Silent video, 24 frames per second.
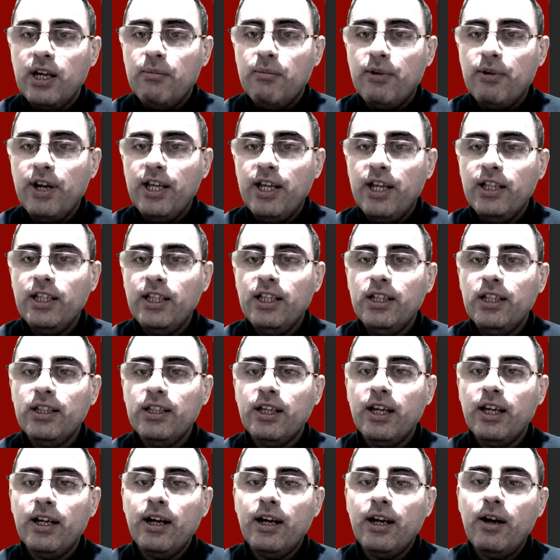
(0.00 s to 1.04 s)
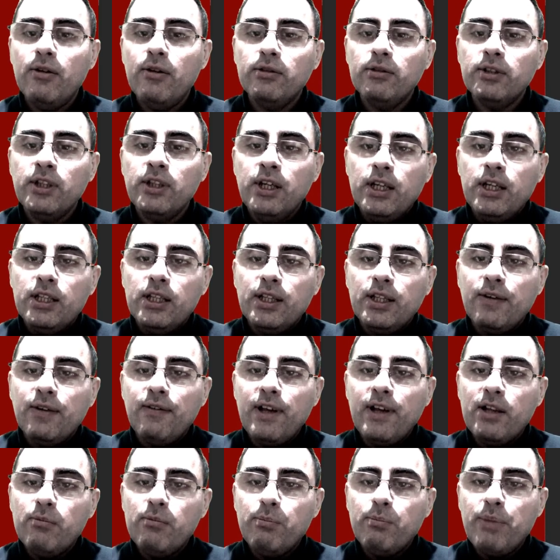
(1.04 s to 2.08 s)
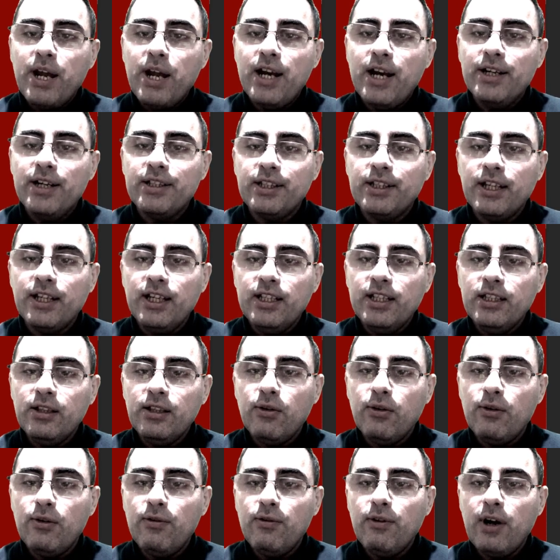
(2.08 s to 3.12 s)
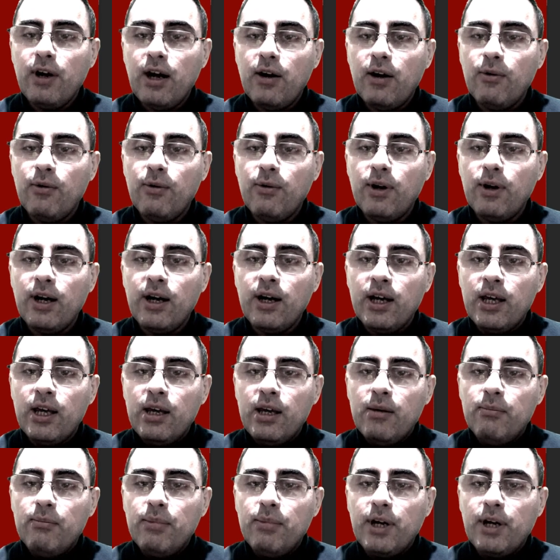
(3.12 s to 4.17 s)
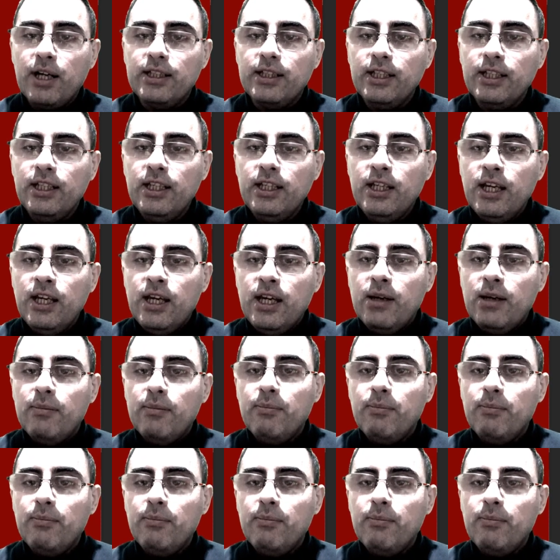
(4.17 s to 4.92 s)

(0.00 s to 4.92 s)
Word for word: Brain is around 12% of our body,